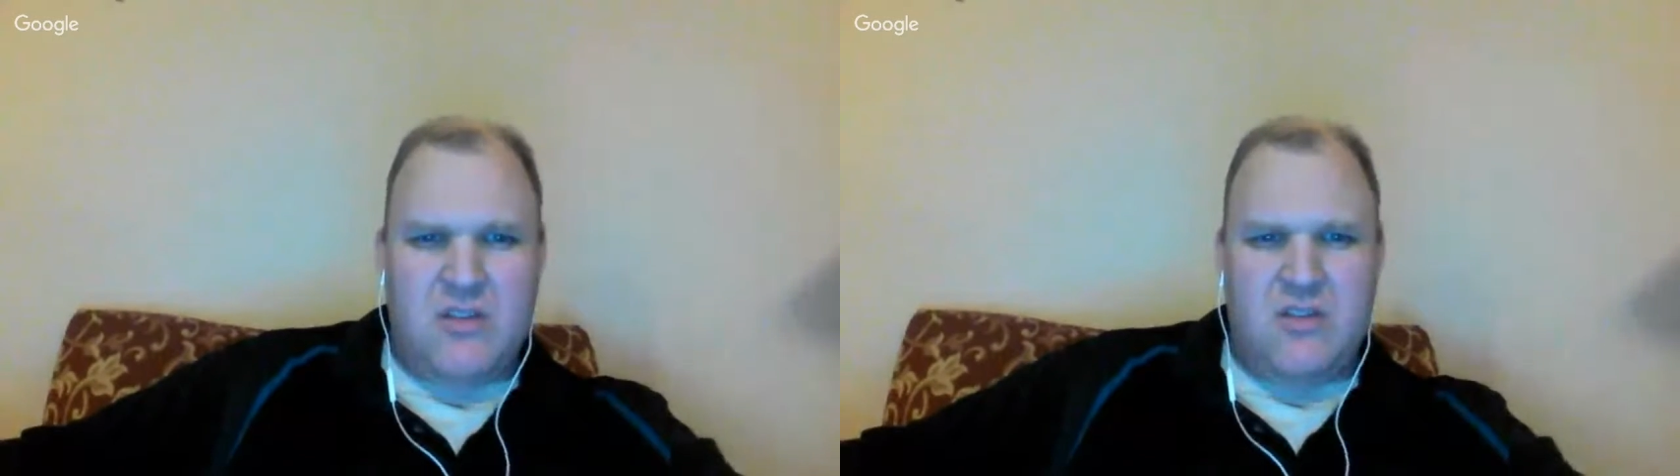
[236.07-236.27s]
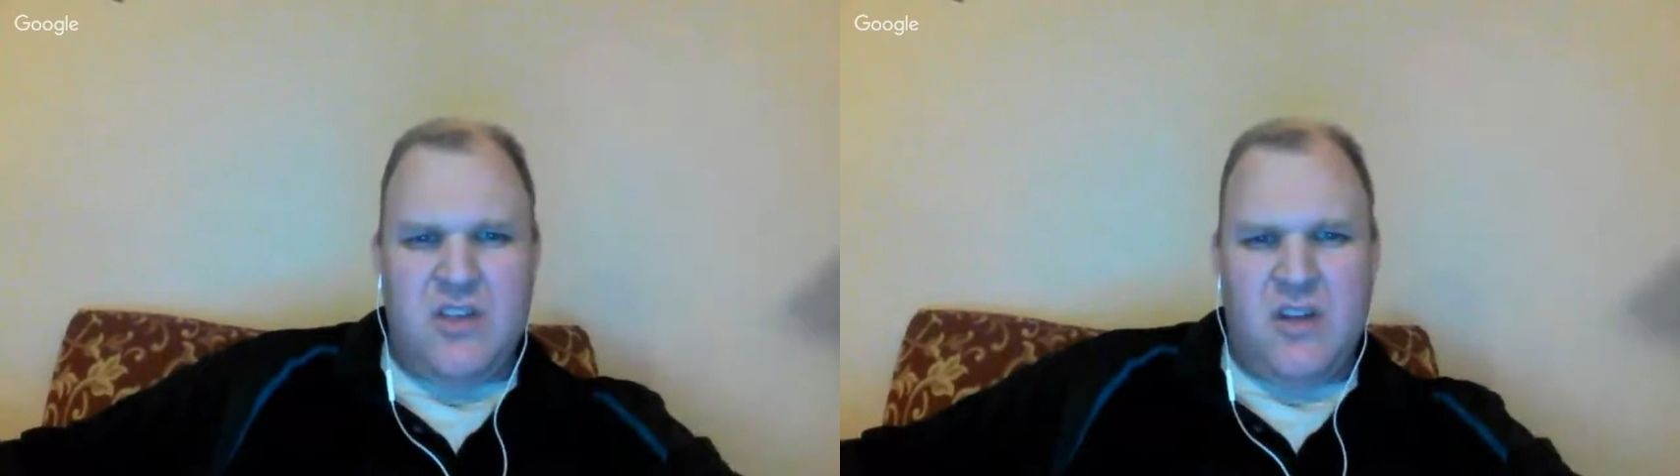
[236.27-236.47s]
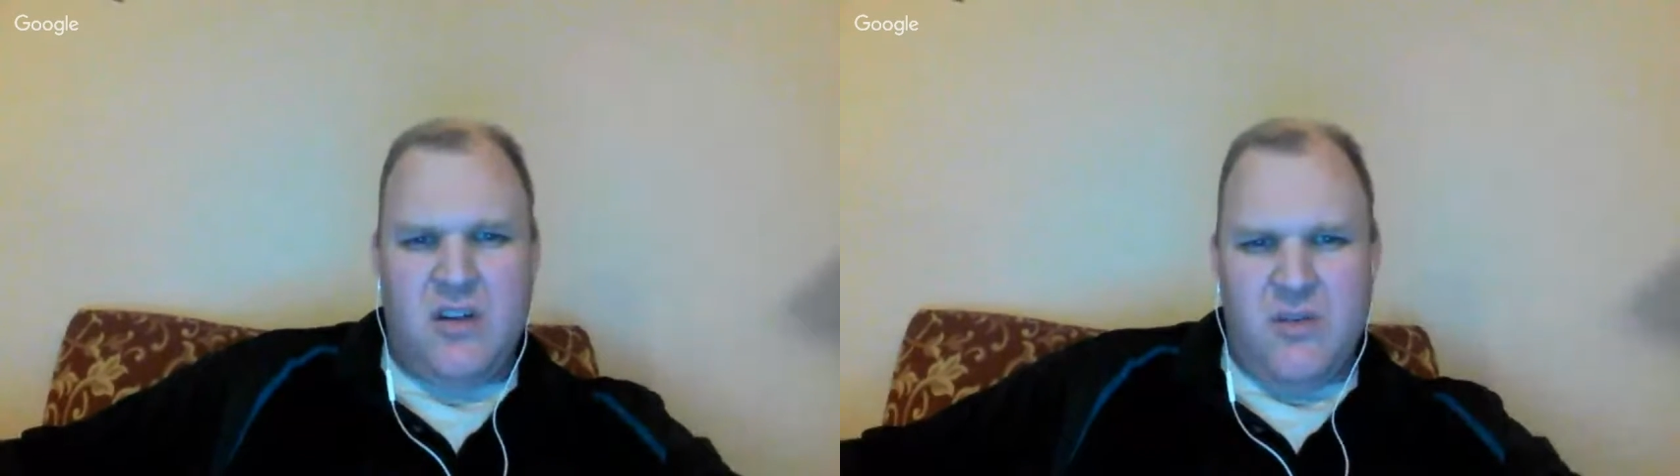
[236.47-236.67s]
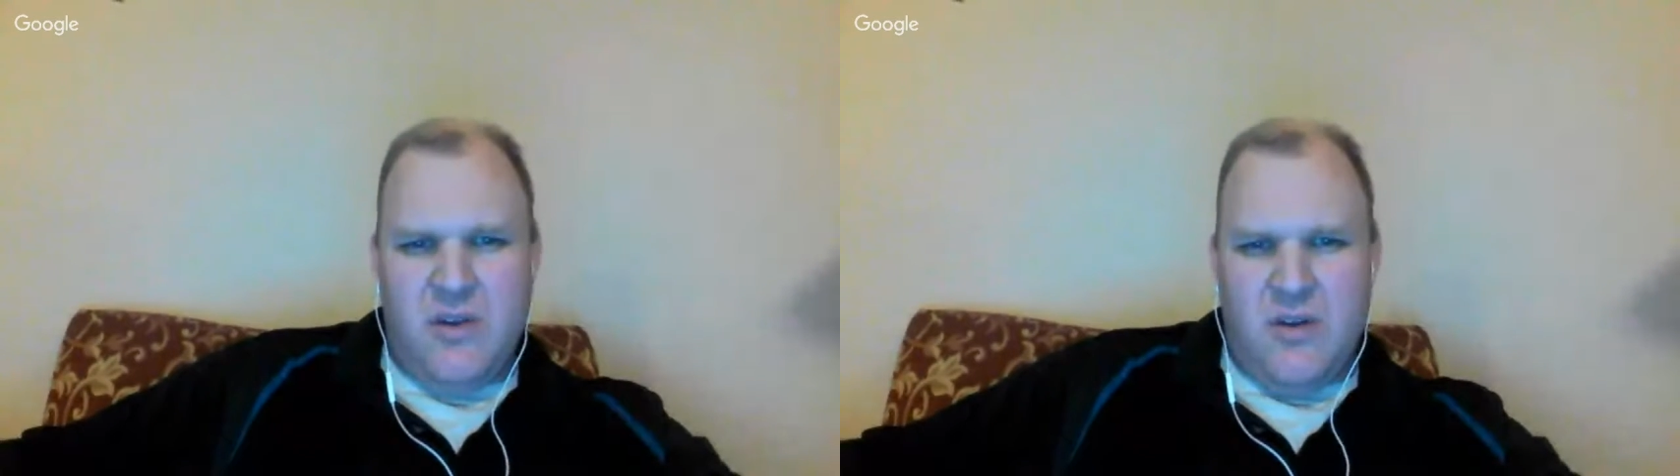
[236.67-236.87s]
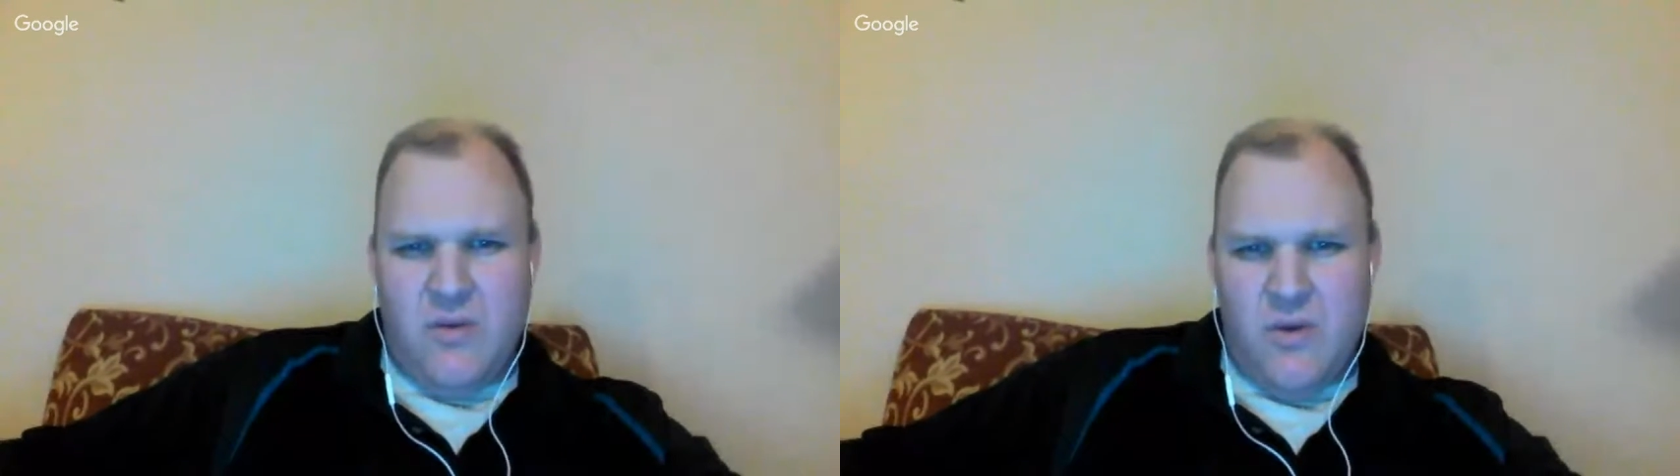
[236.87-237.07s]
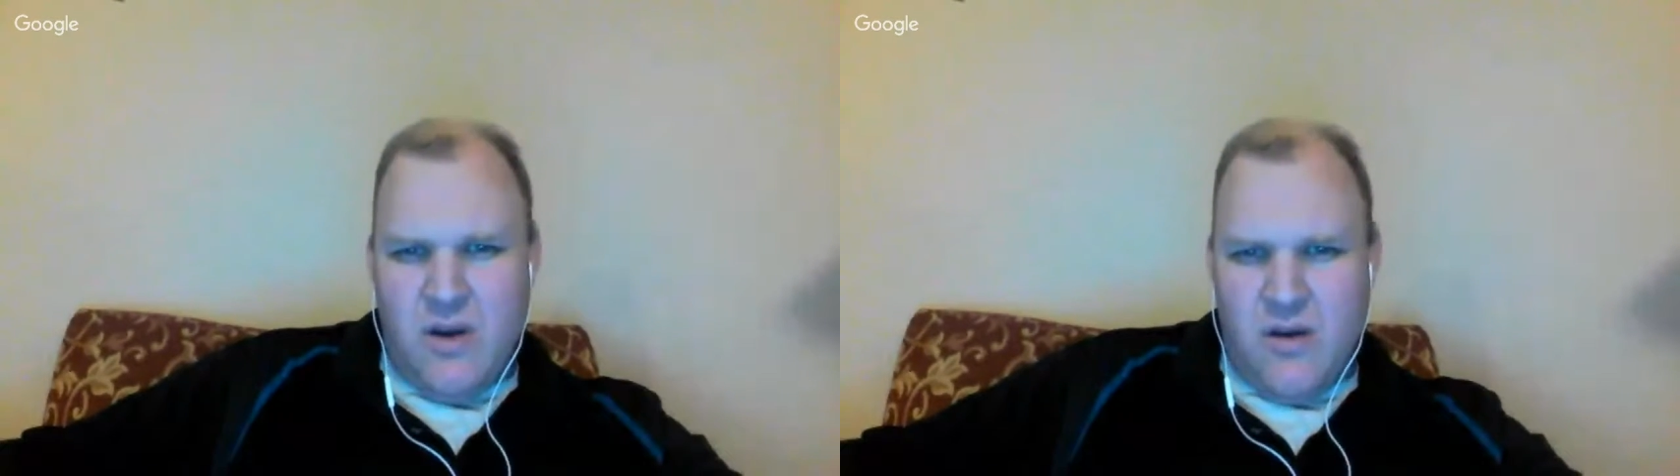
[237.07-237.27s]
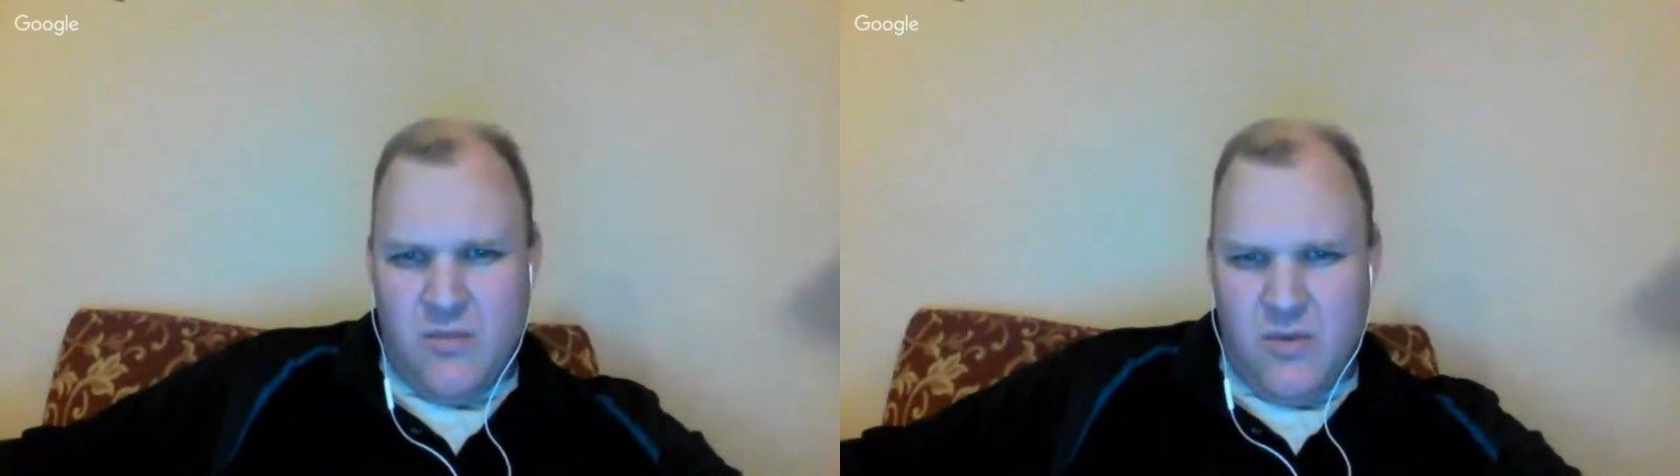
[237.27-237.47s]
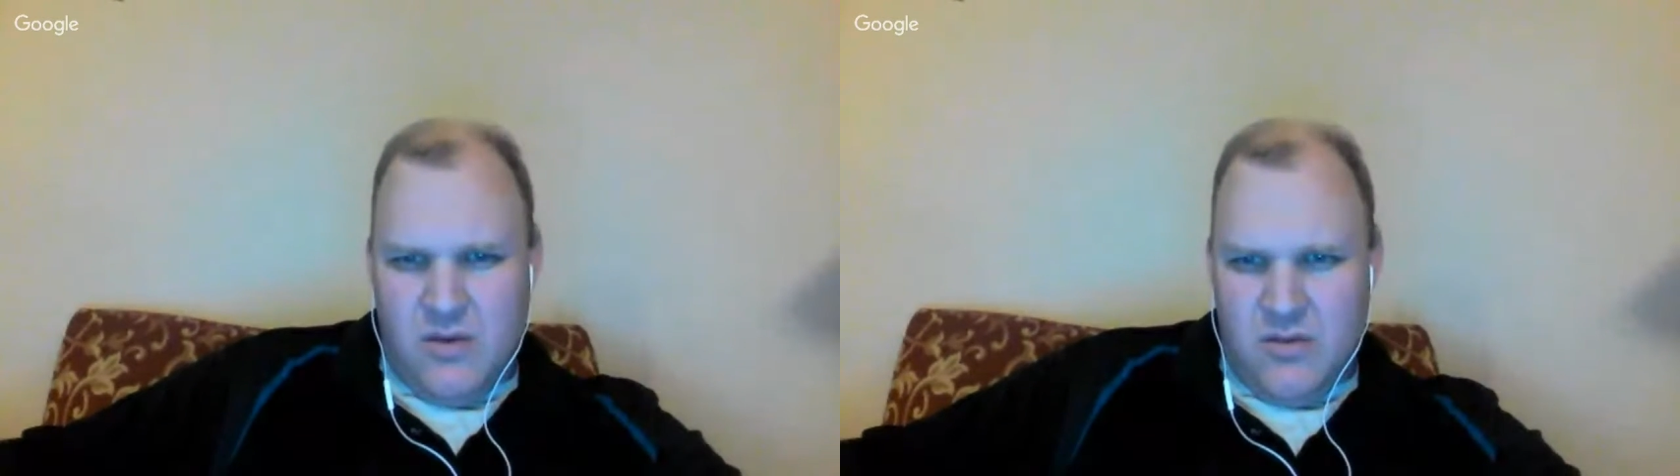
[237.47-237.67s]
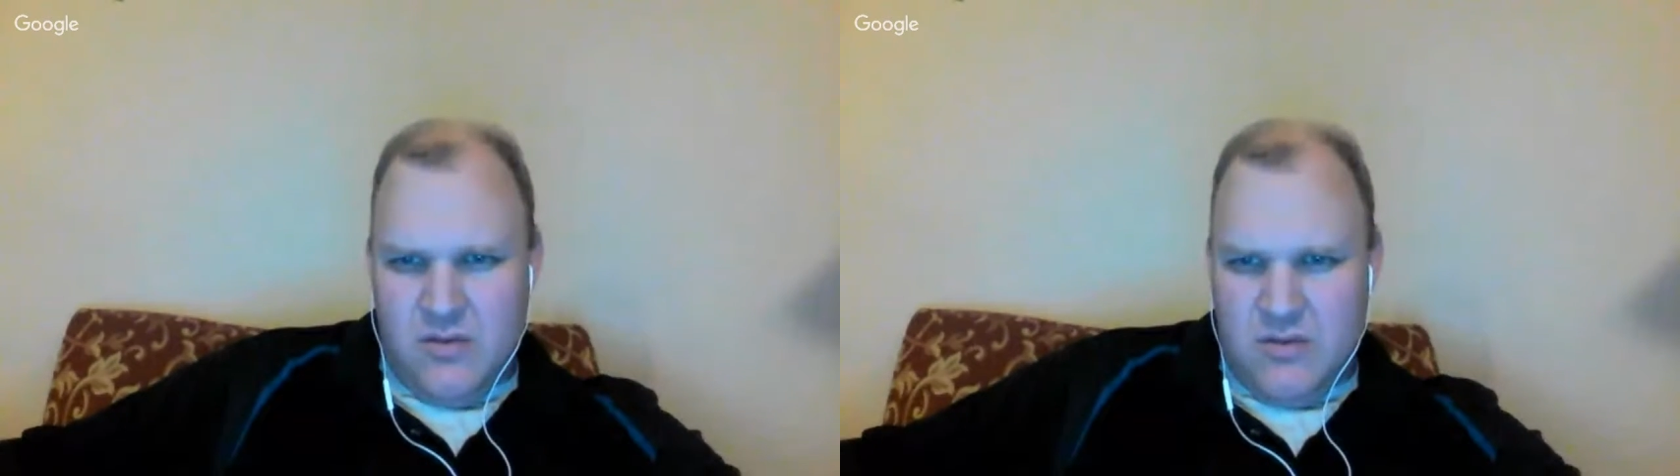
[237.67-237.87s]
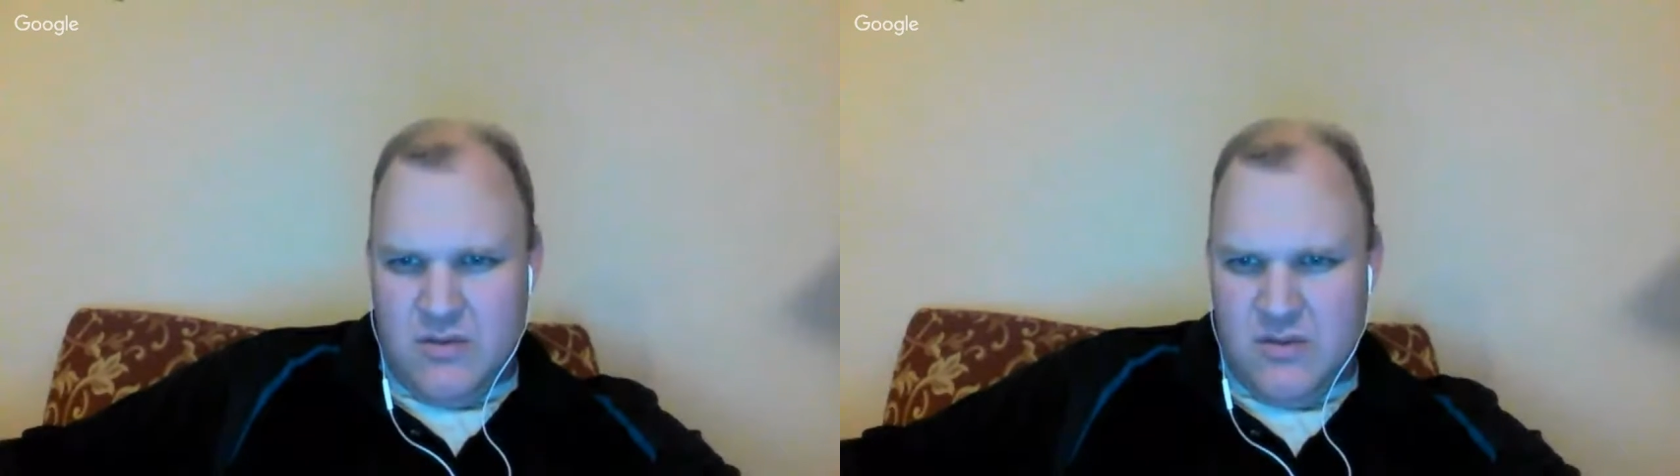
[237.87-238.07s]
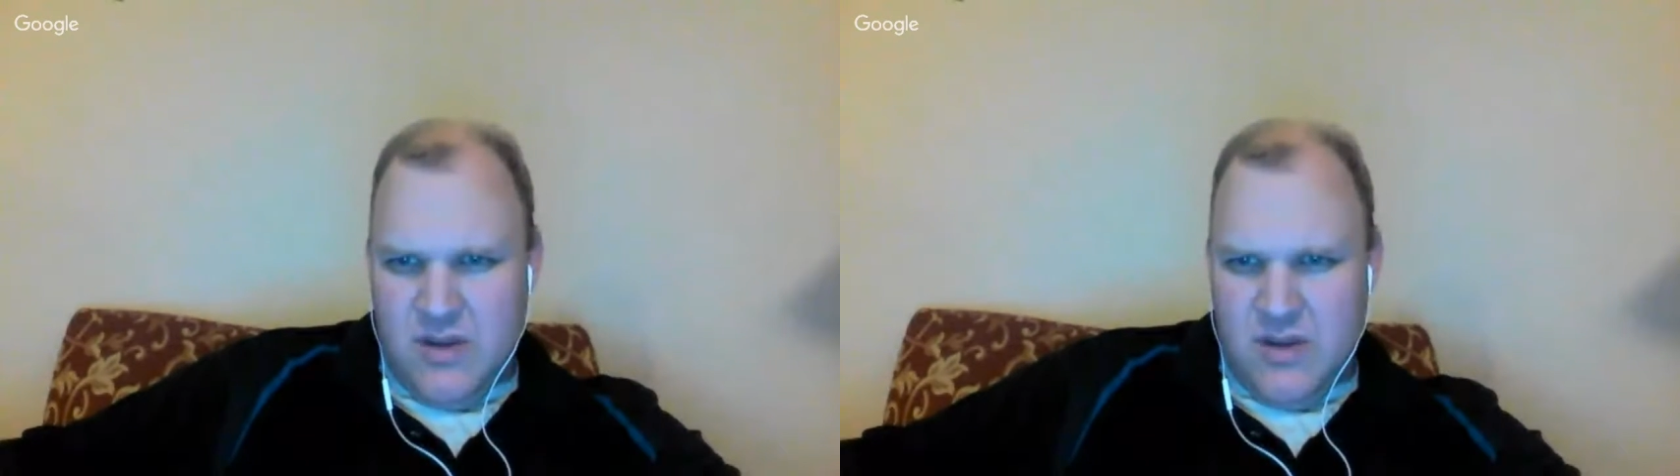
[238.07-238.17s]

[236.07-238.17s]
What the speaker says: check our requirements,